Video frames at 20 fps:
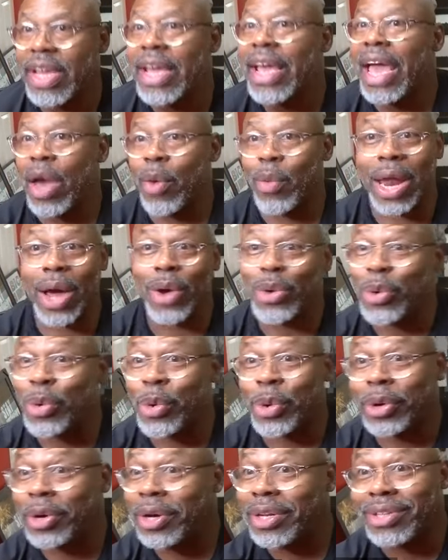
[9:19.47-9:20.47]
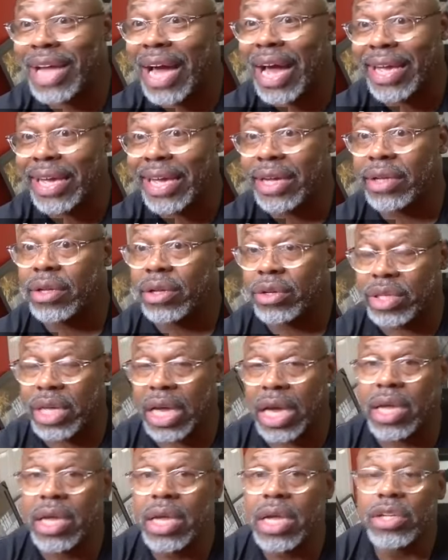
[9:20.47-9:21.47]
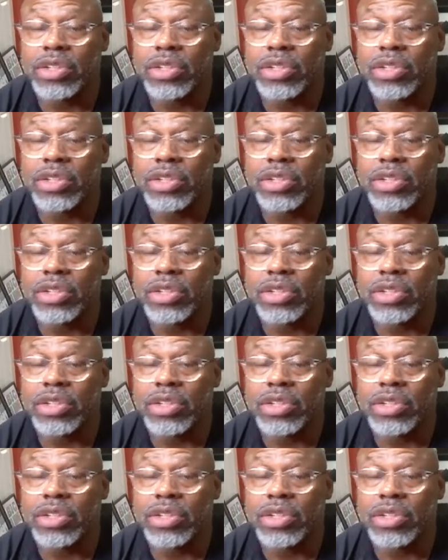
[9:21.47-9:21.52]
and without going on a diet, okay?